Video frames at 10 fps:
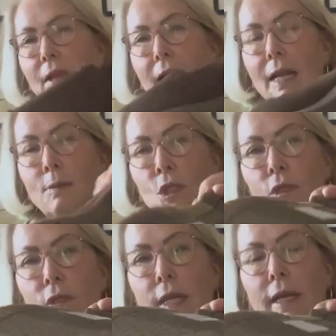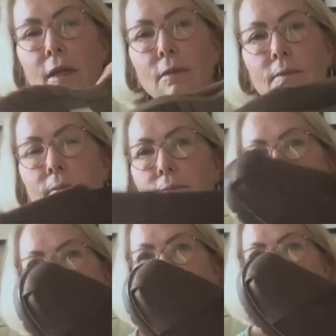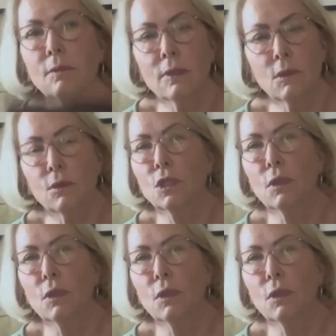And I'm sure now my other ones will show